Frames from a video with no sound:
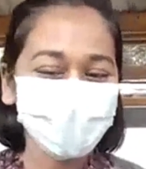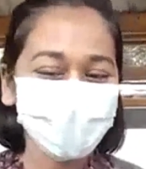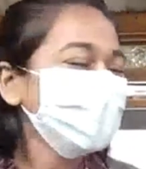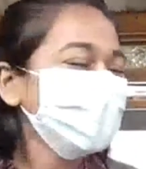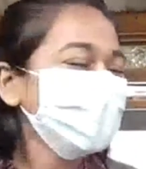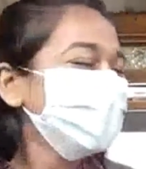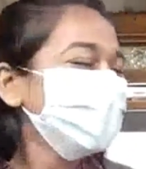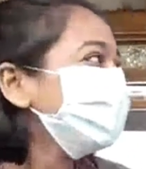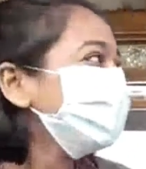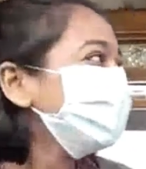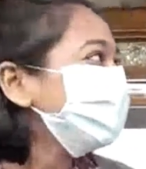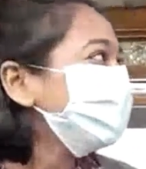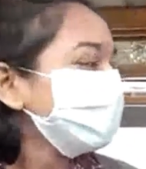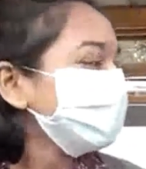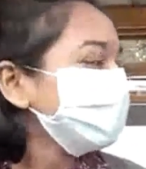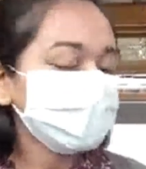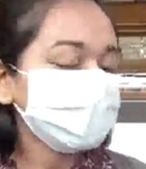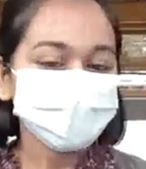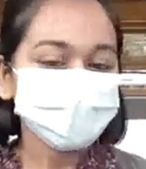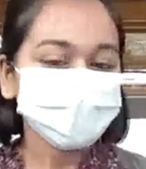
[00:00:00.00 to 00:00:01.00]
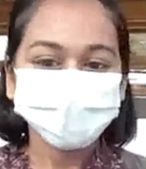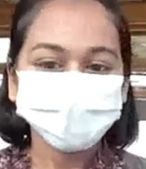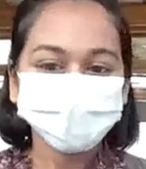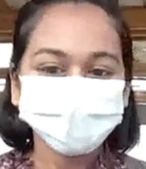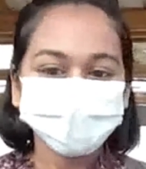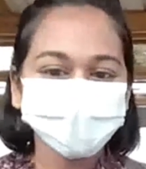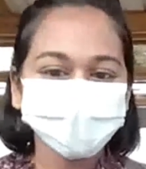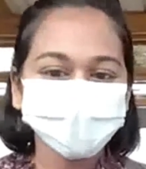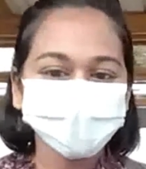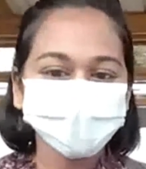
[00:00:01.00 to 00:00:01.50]
It's not as good as it used to
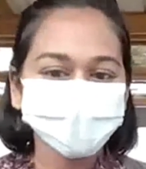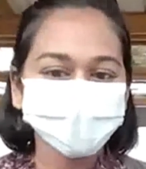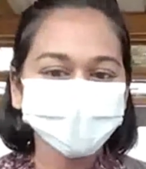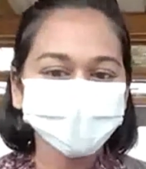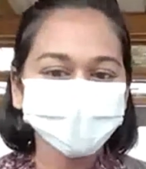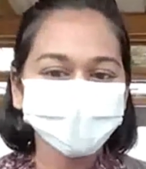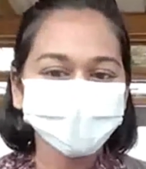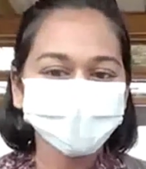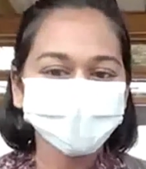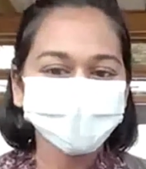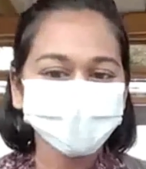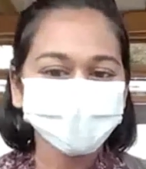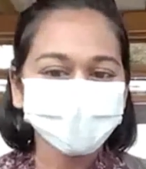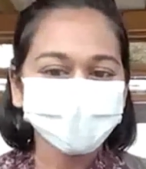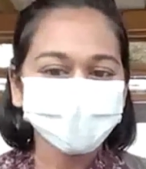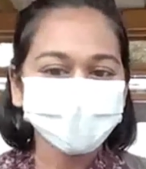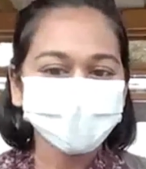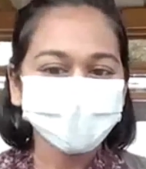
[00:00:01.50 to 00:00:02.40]
be when I had more stuff,